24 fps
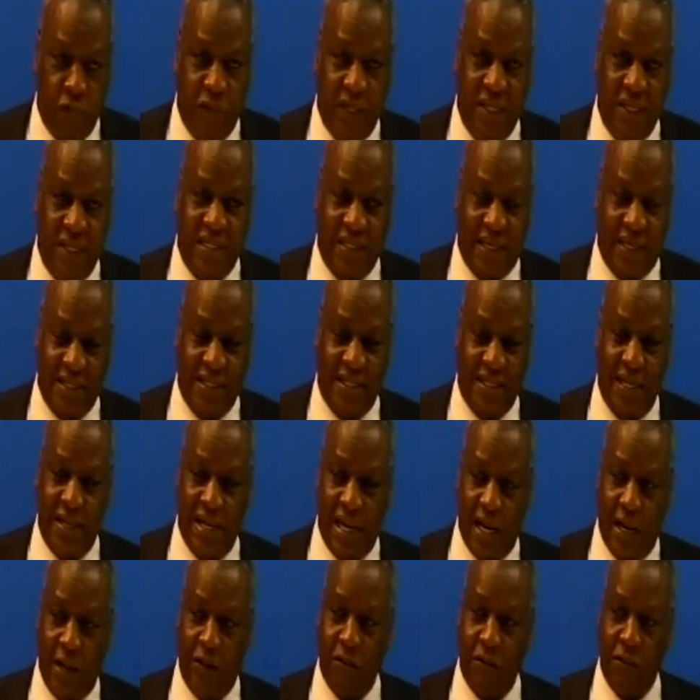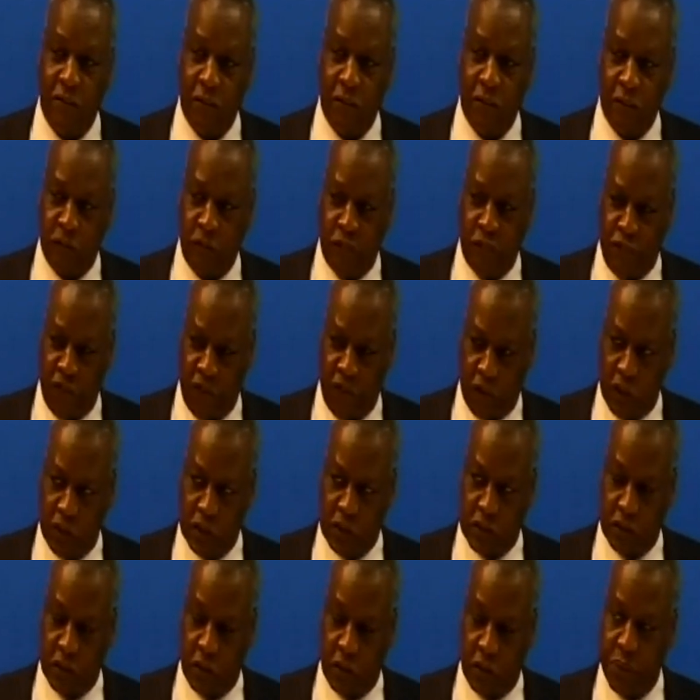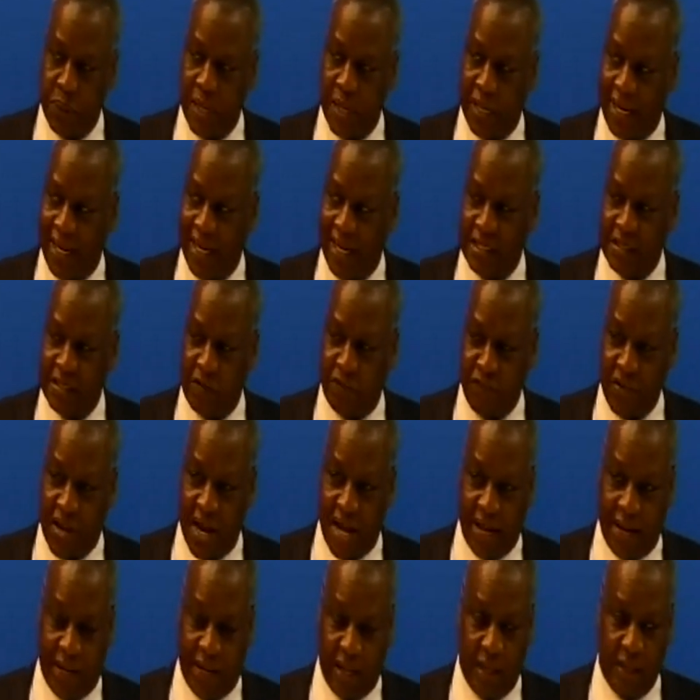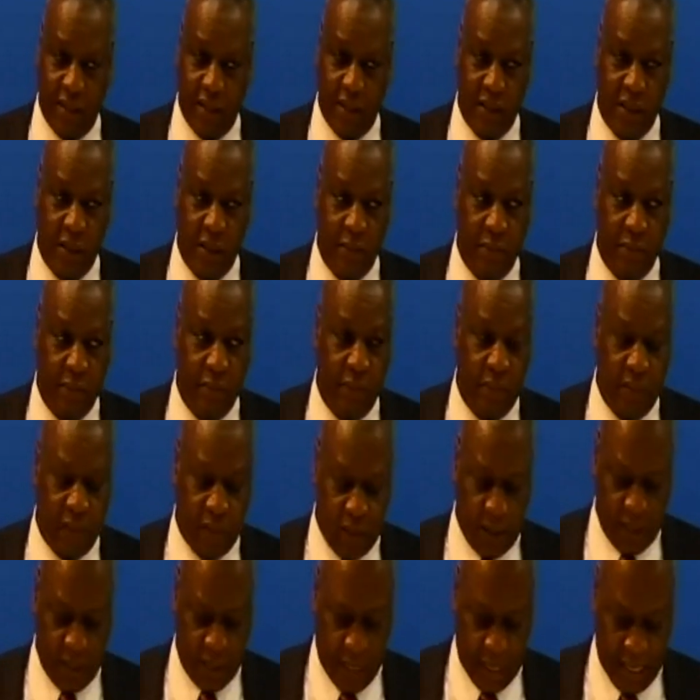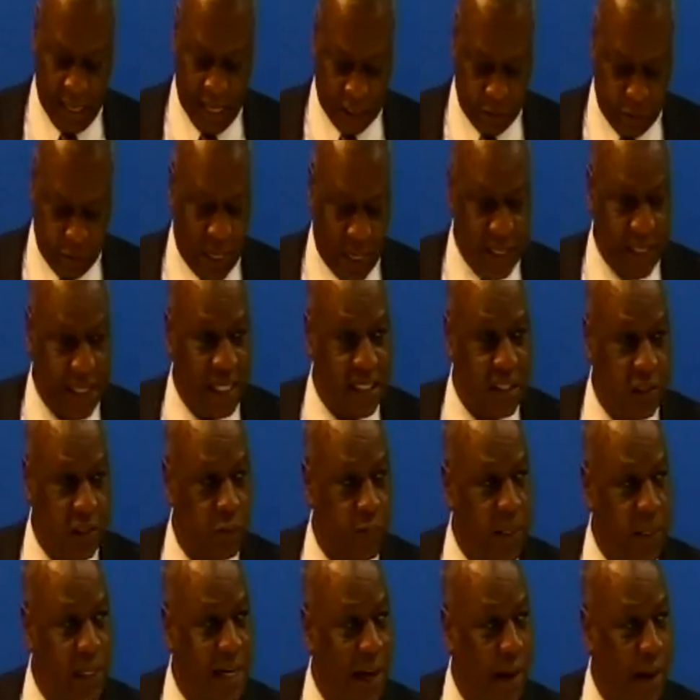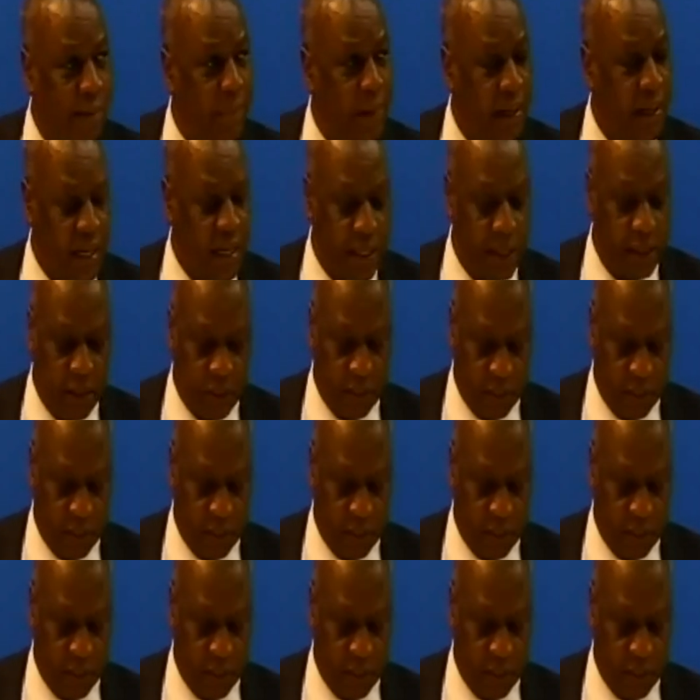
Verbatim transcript: discussion now to focus on the case of Ghana, and that's why Dixon will come in.